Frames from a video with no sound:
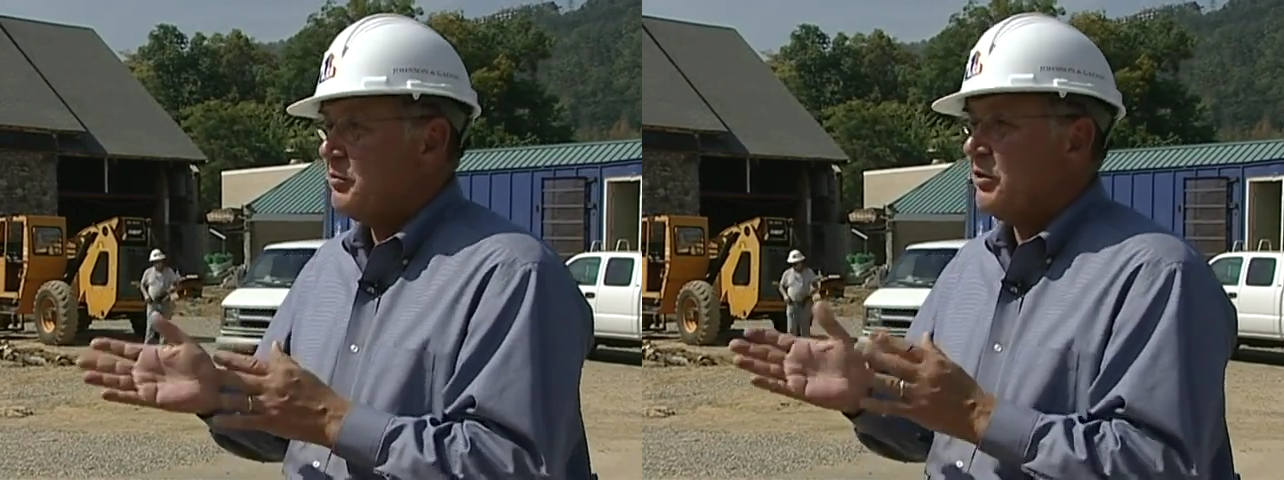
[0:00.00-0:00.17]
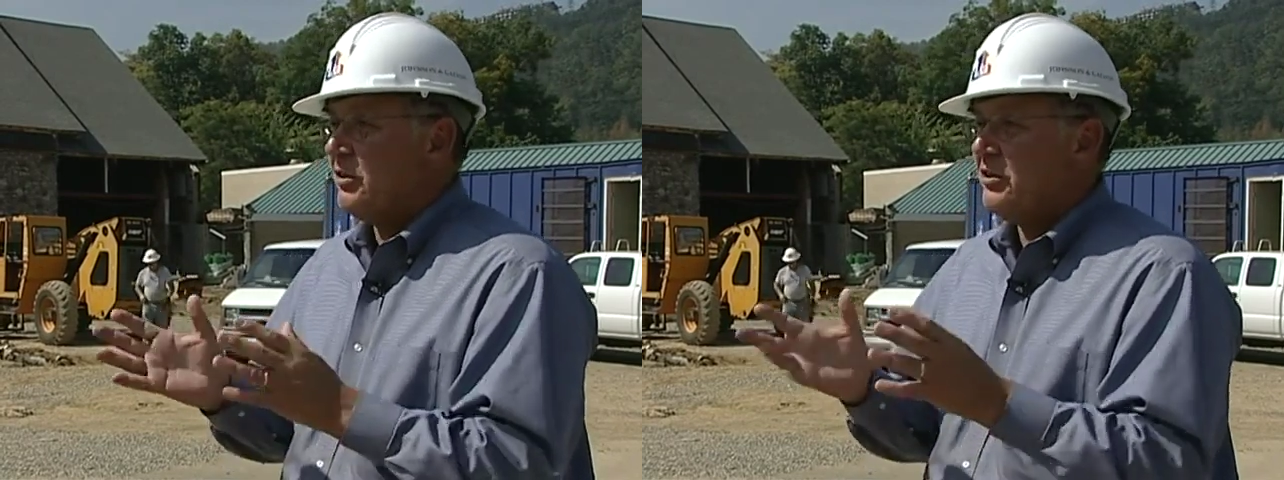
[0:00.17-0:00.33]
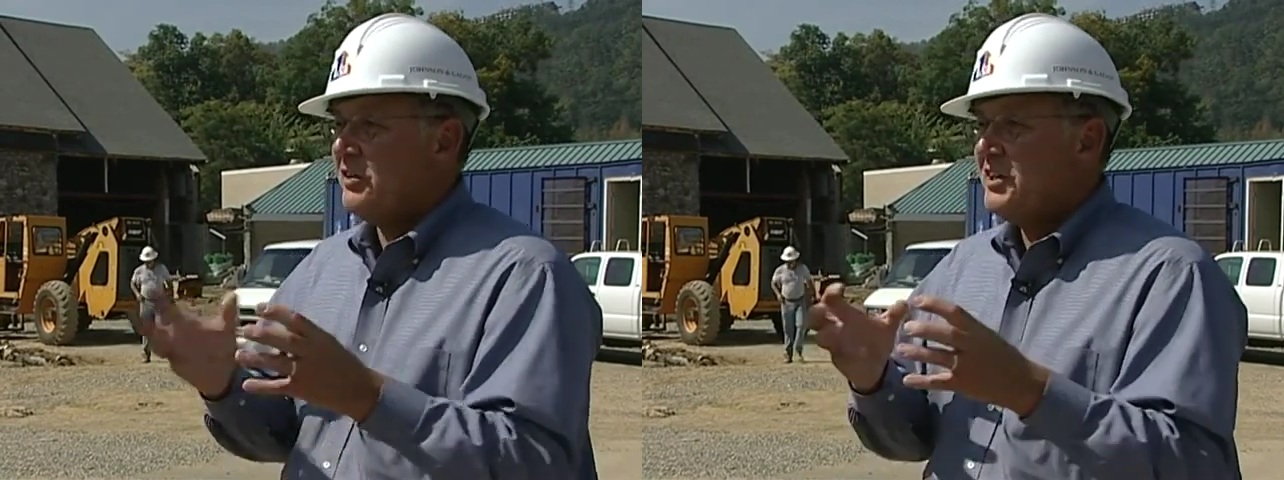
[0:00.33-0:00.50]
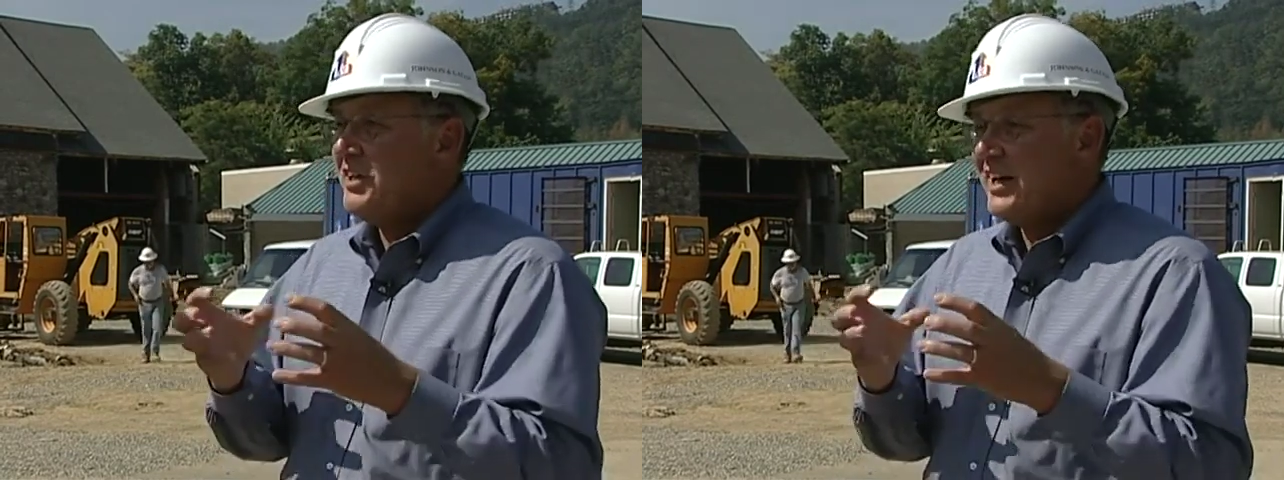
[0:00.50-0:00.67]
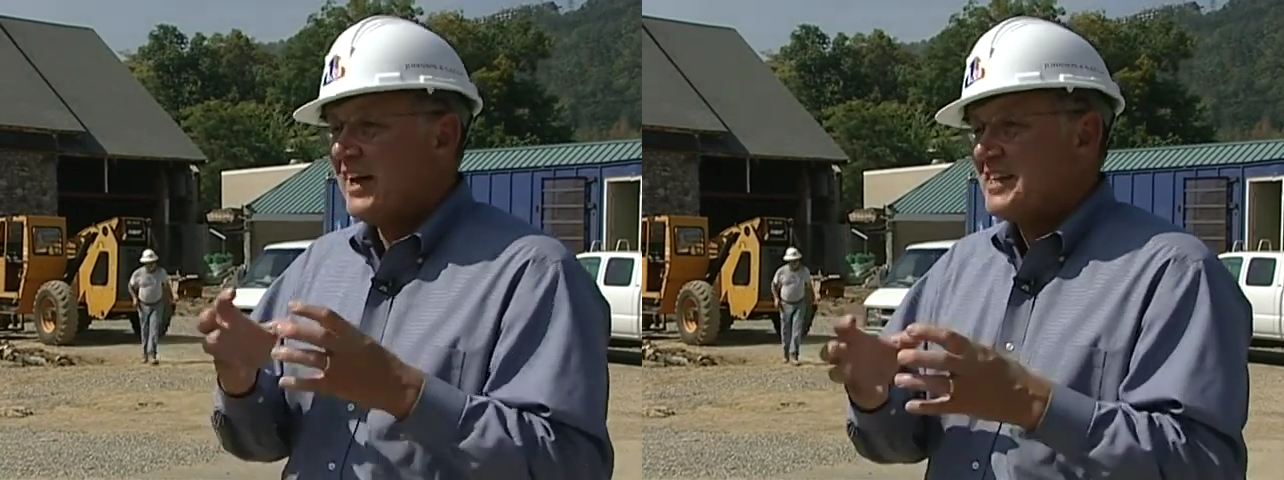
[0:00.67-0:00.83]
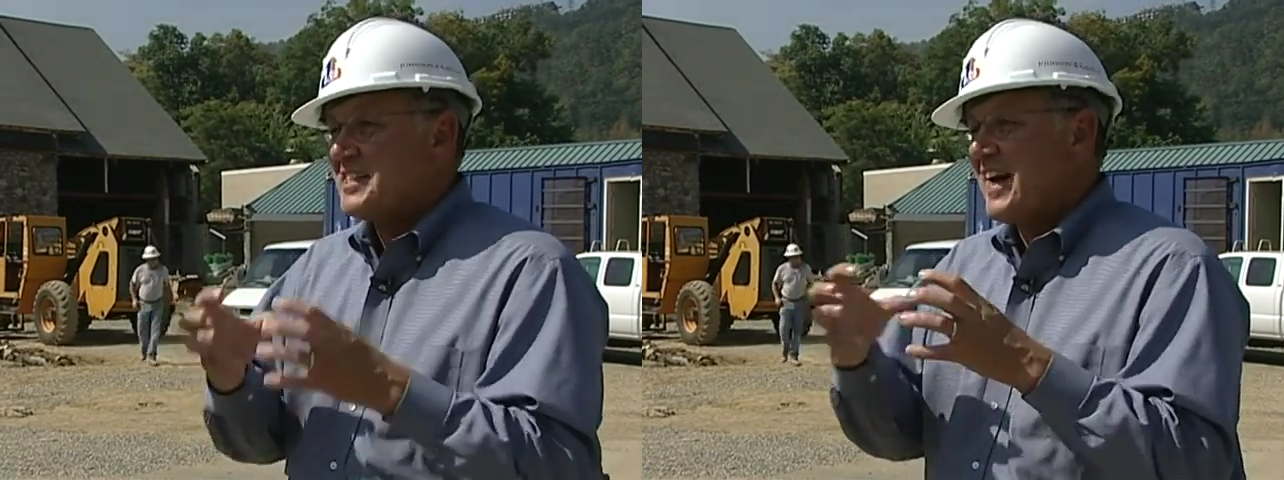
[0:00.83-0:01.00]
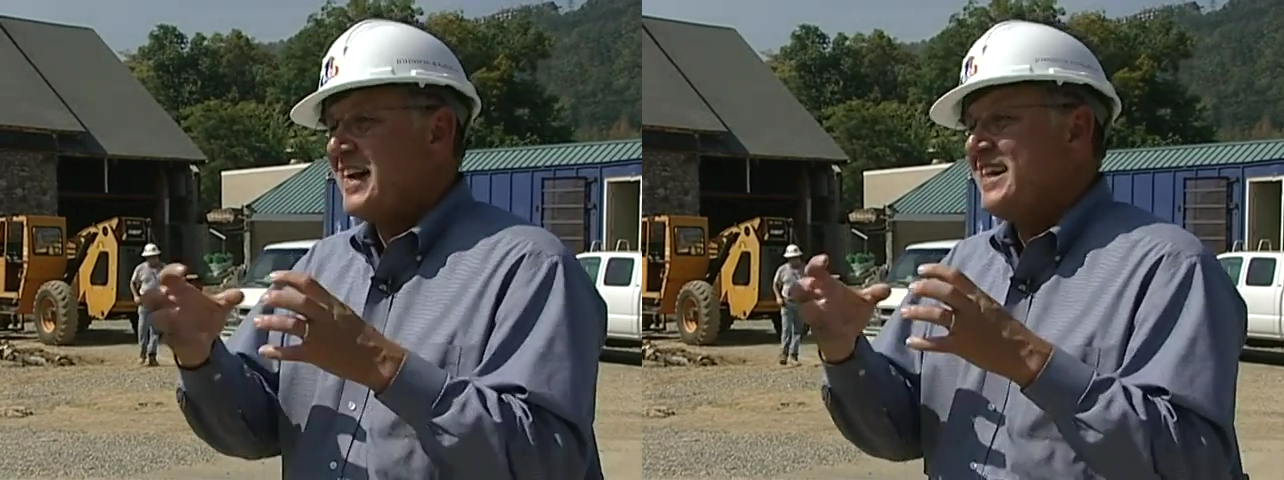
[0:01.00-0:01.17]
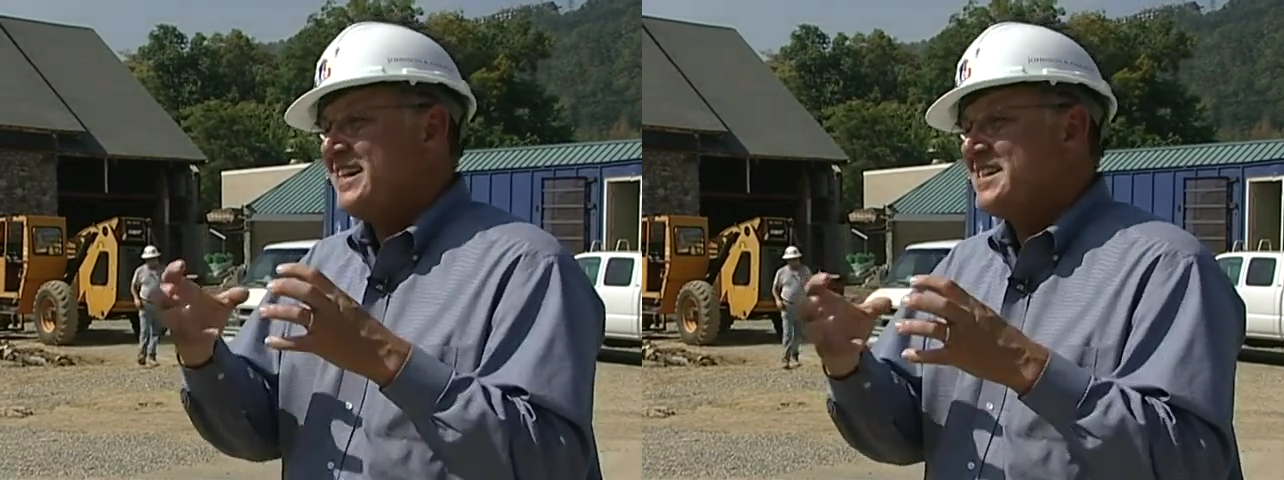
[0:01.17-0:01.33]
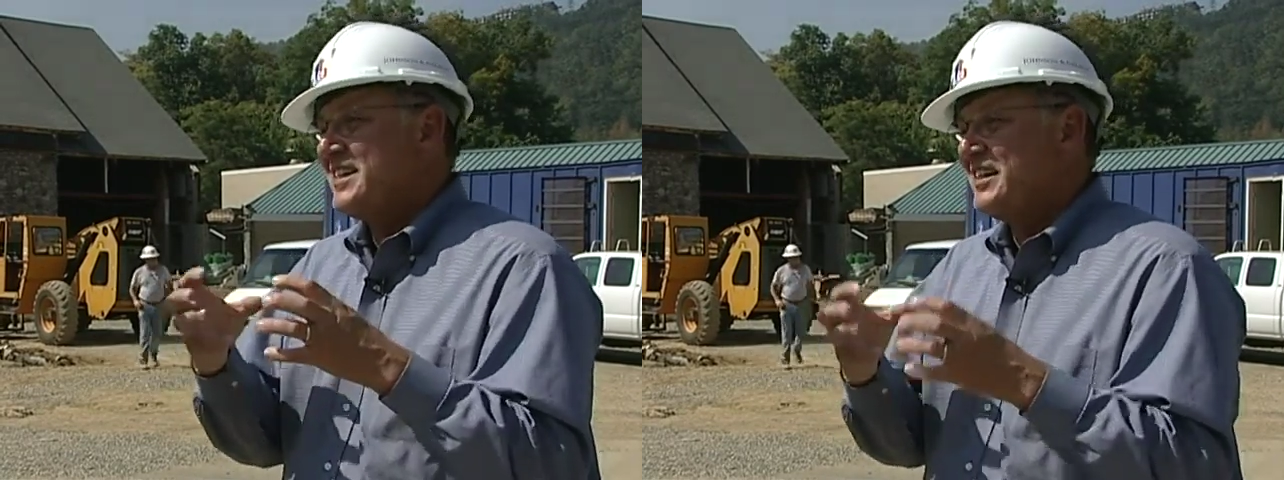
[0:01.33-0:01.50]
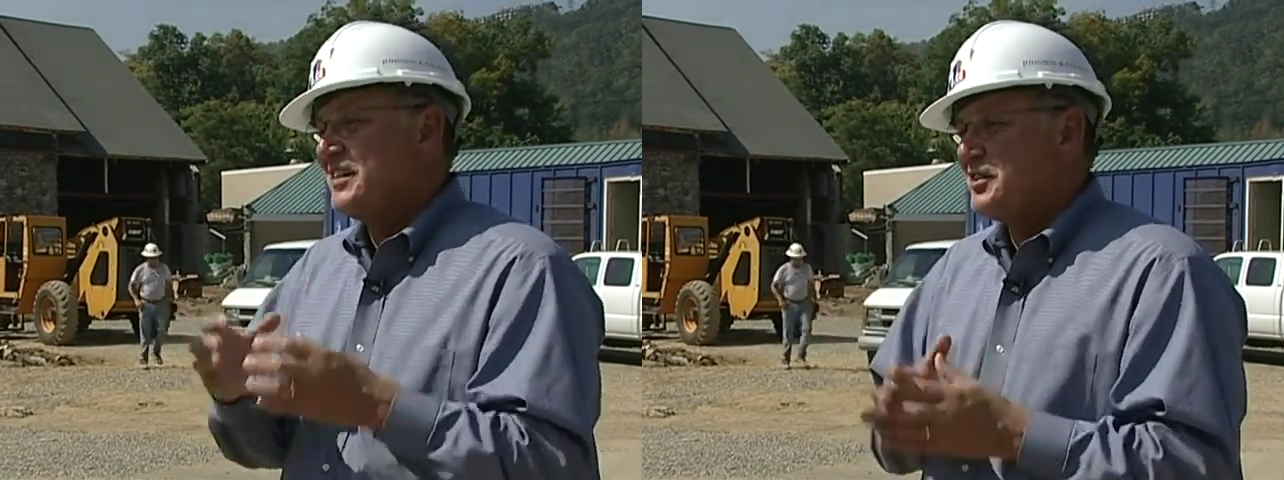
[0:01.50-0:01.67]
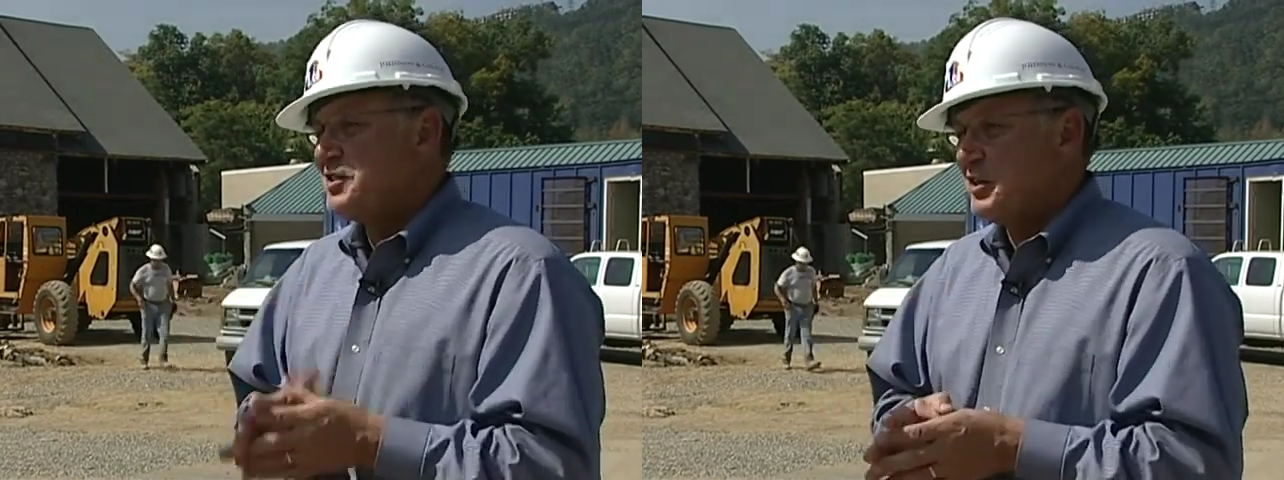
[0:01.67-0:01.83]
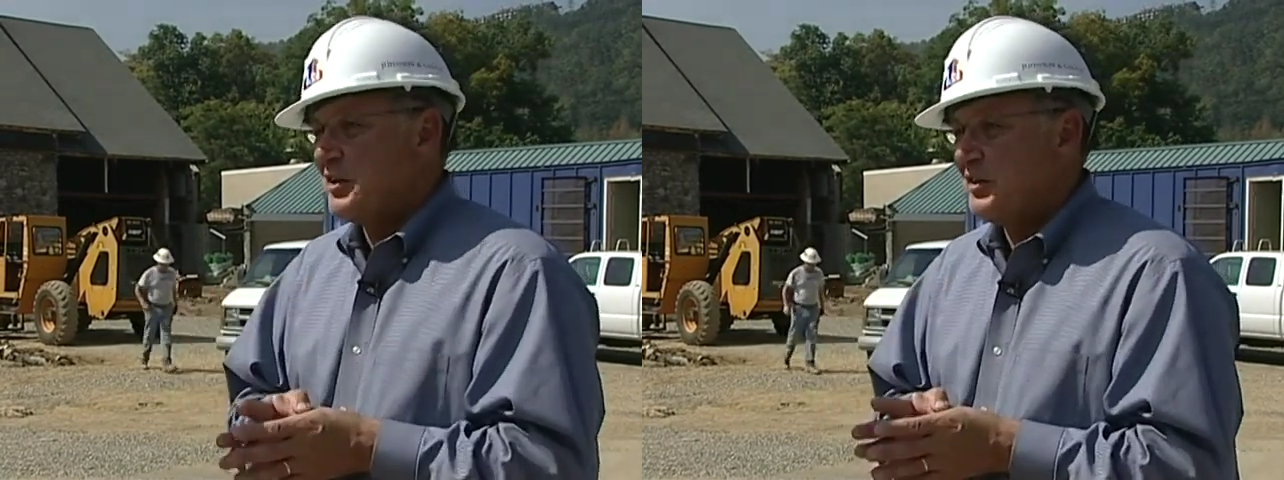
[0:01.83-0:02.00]
we're excited to,
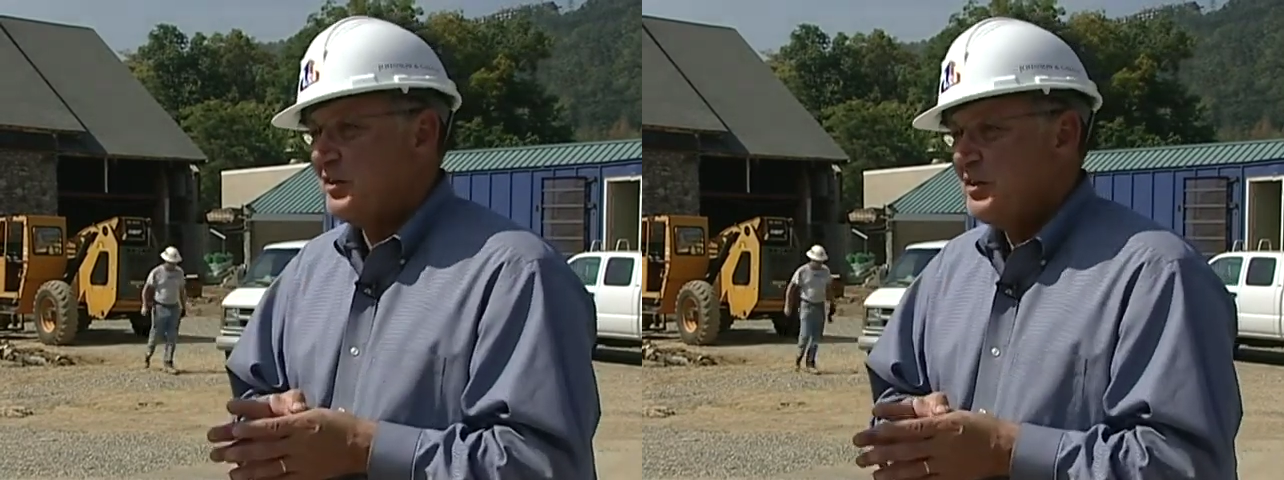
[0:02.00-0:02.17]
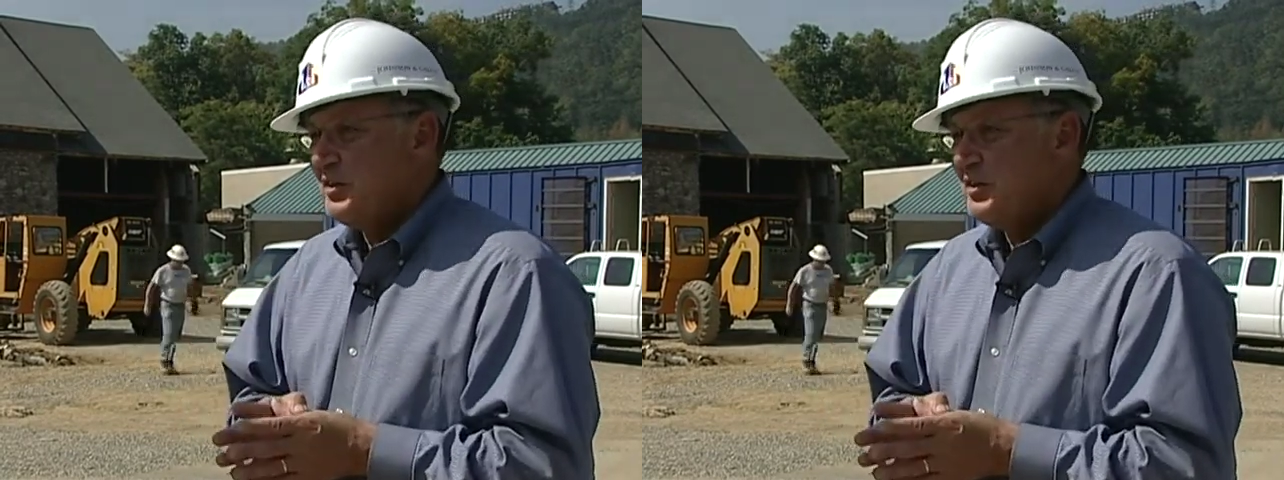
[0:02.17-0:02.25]
to